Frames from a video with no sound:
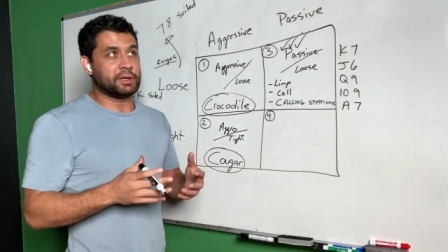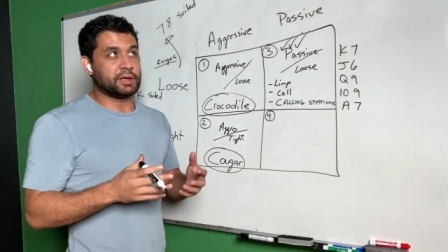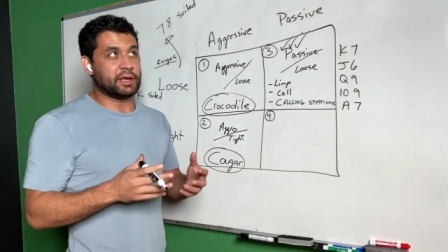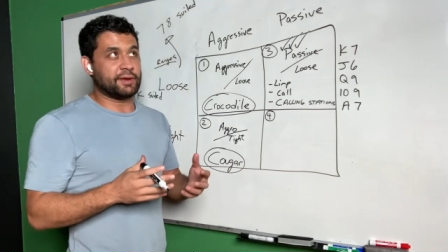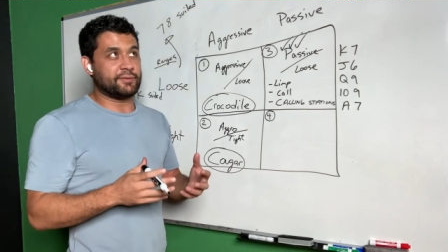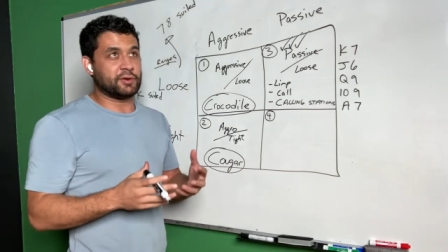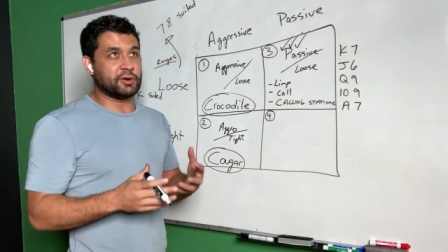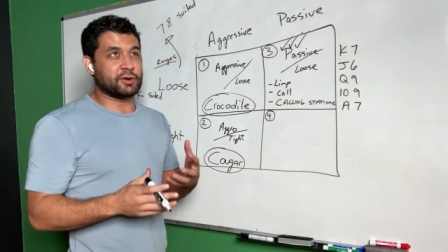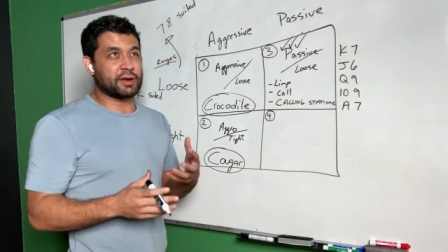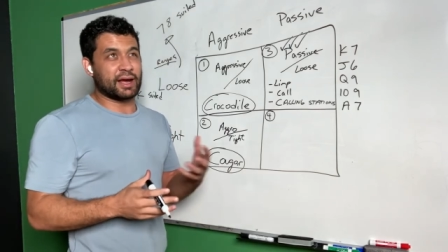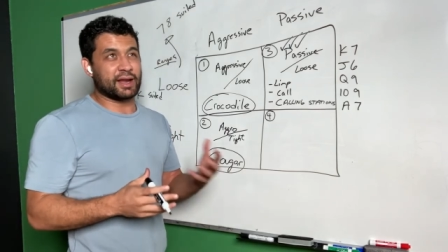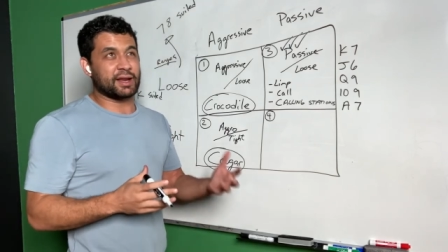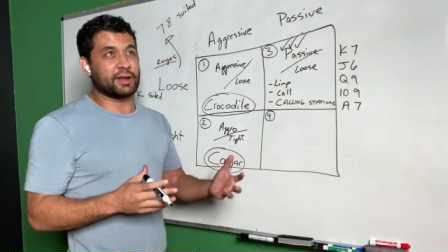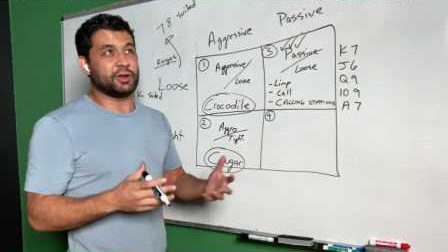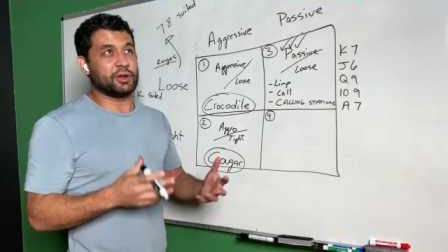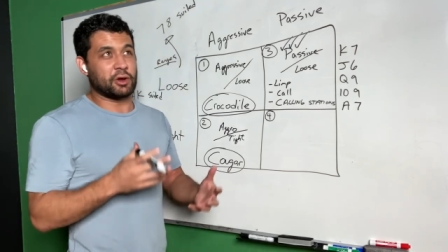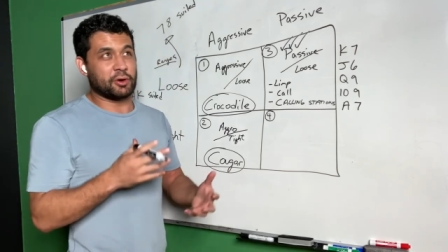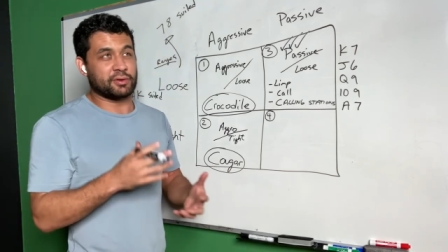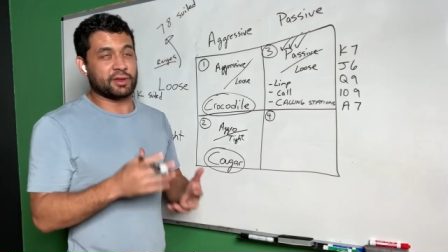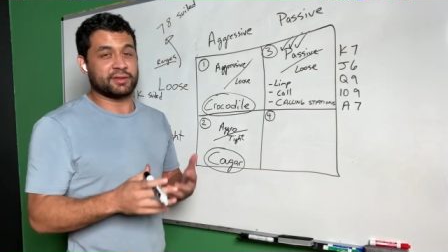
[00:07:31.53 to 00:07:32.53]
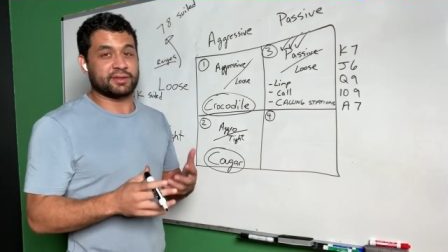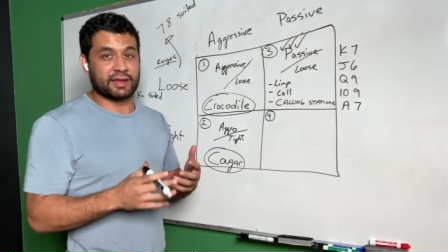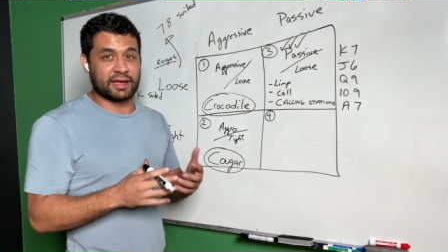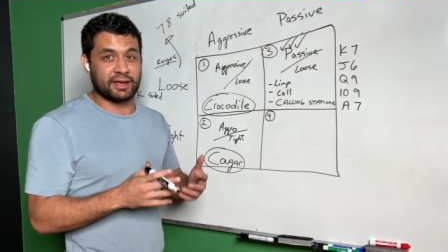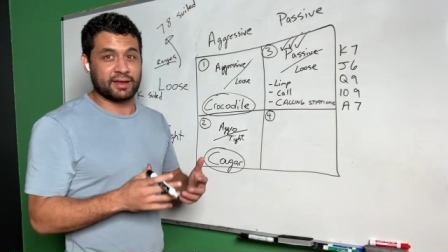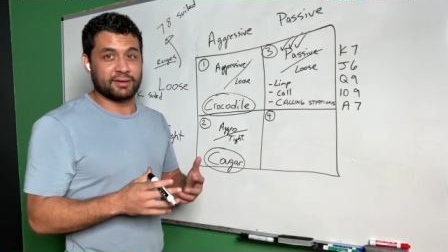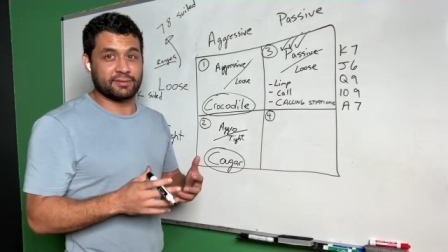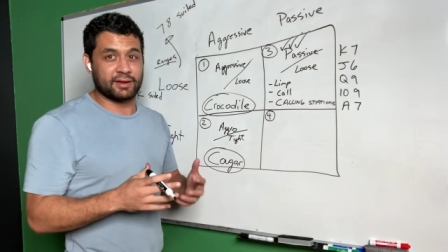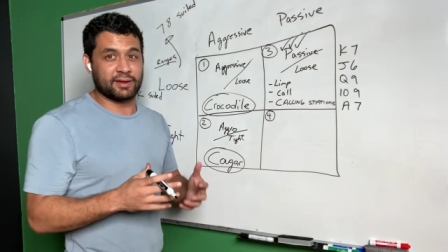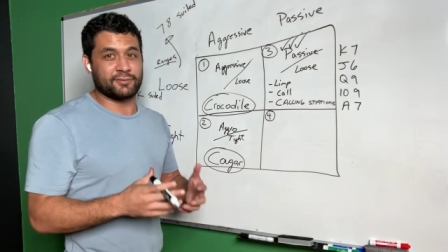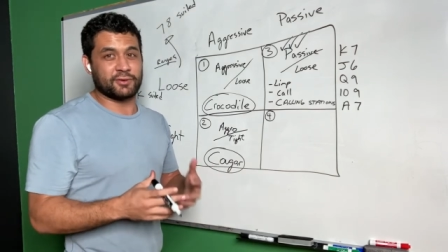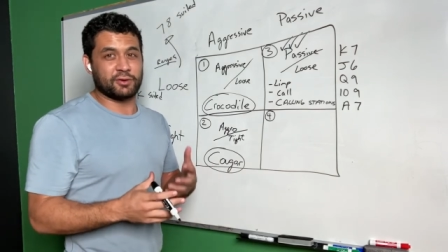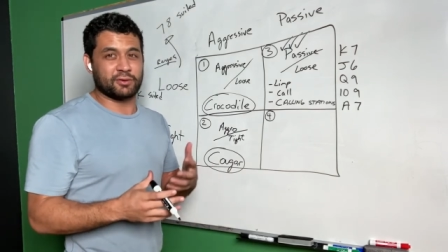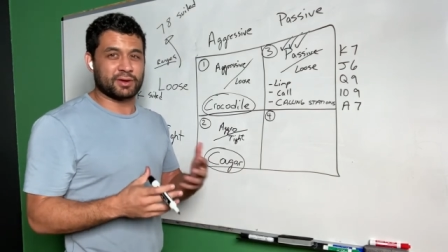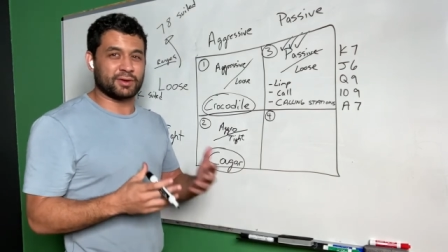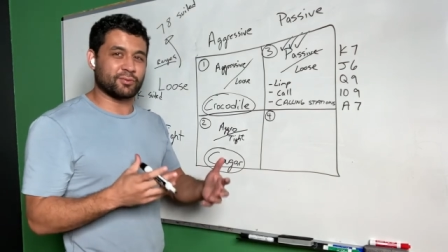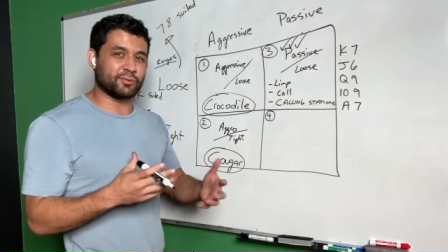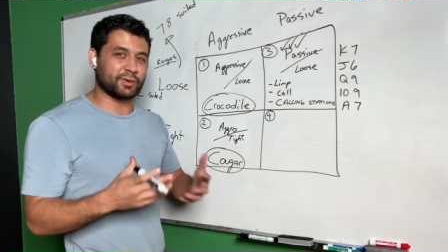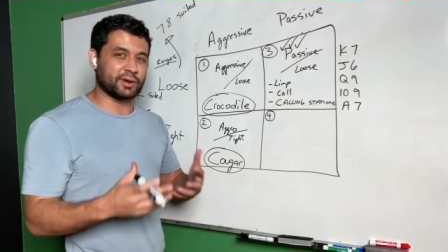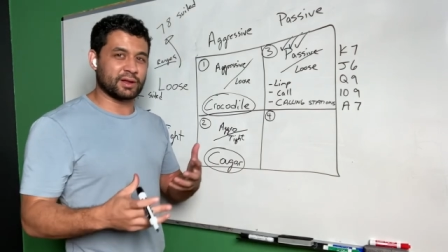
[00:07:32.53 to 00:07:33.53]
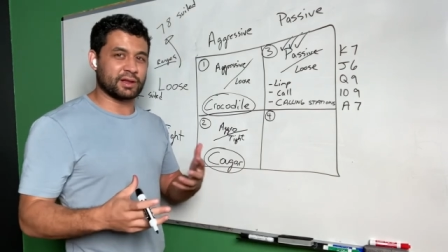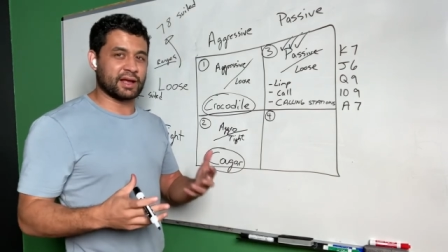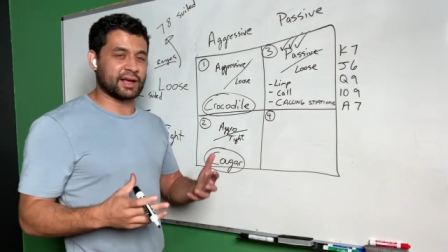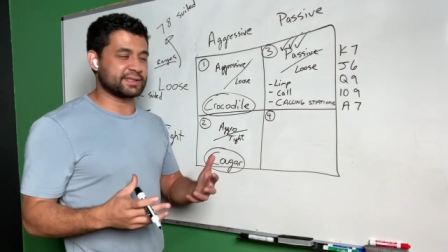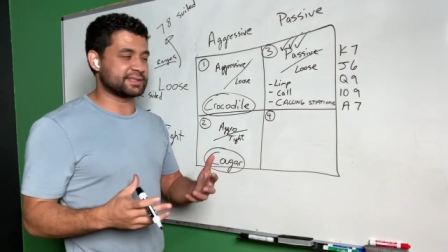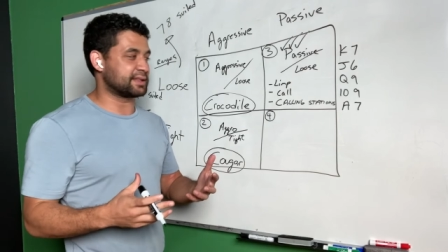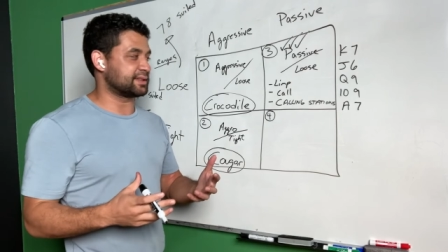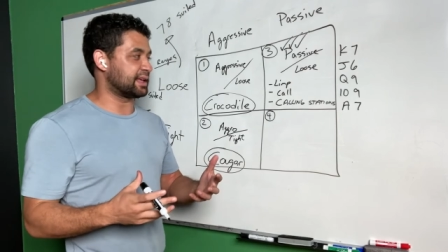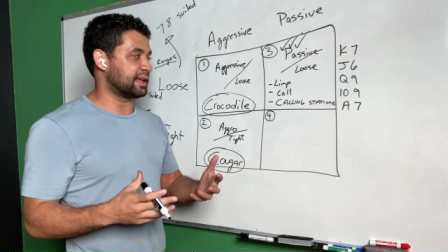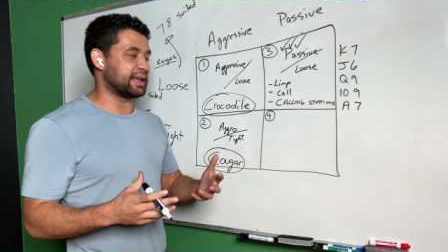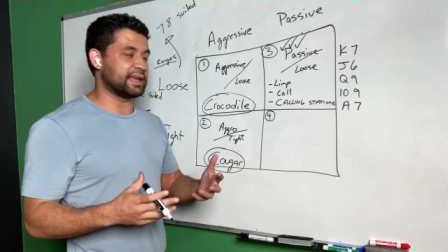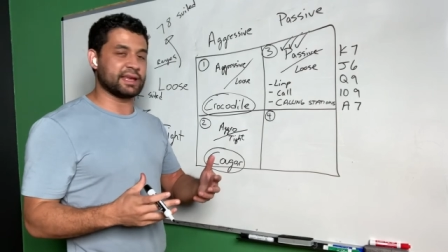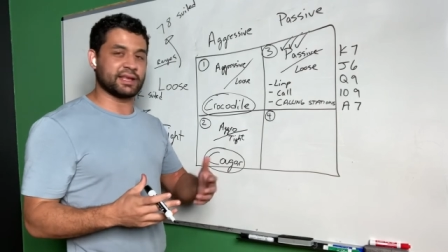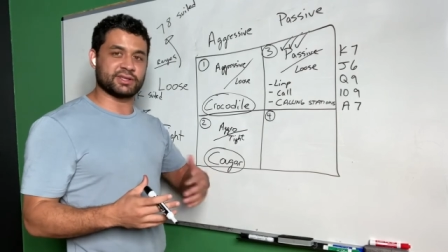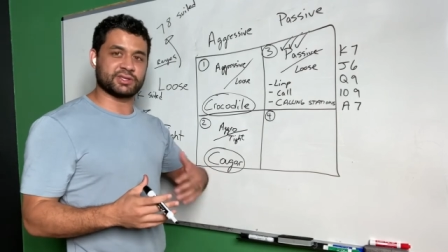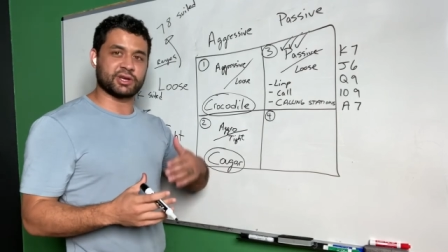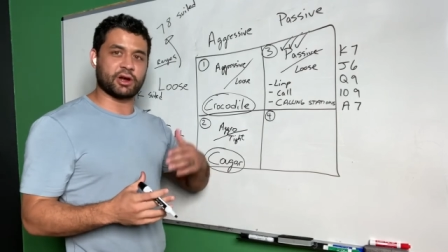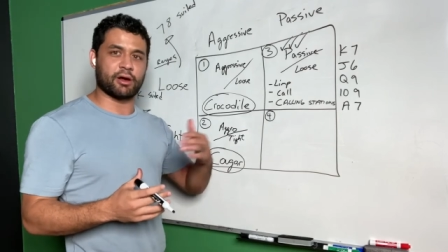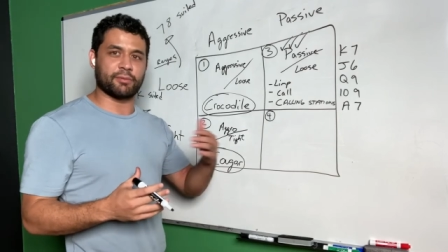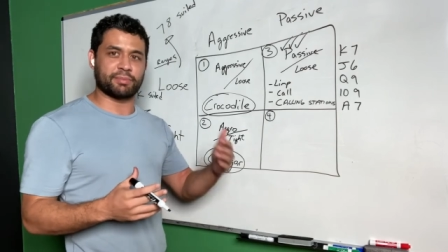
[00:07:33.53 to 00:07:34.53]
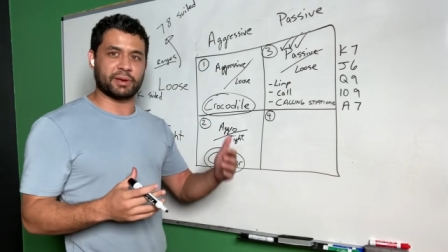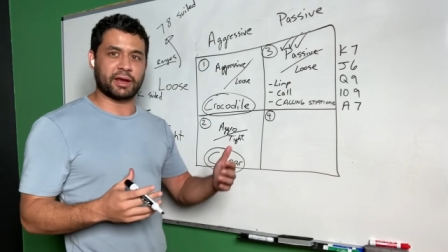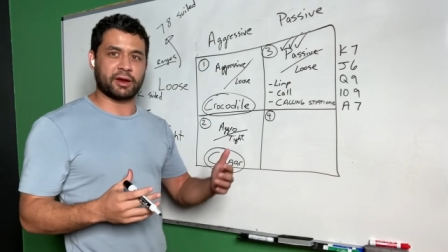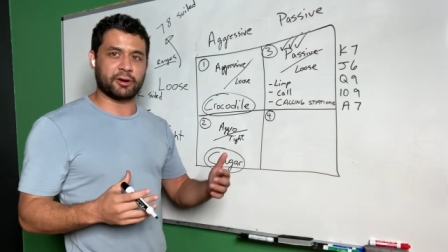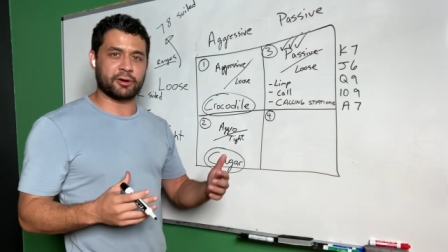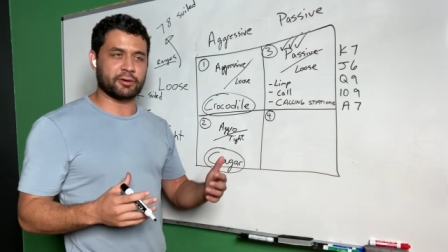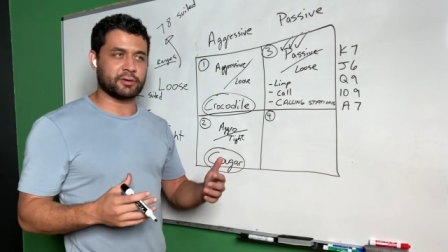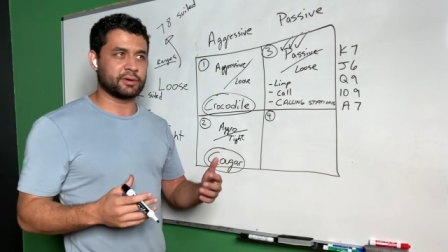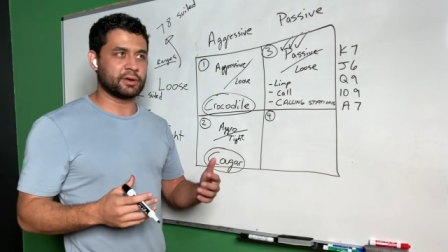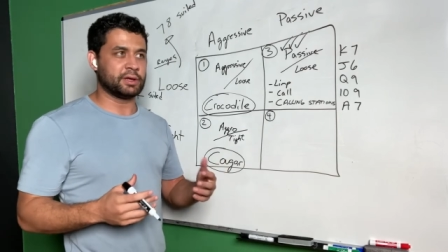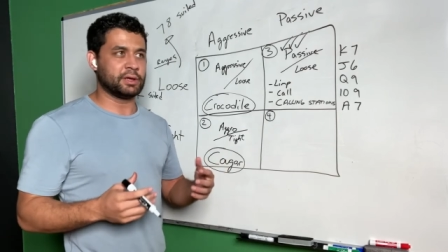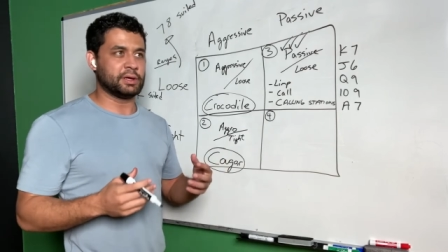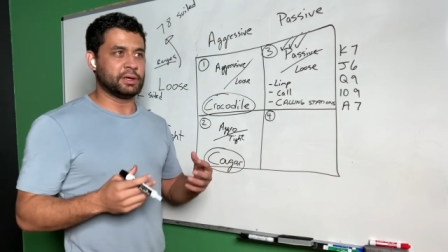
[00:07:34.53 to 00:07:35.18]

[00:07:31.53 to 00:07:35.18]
if you kind of know that they, if you can realize that they hit top pair,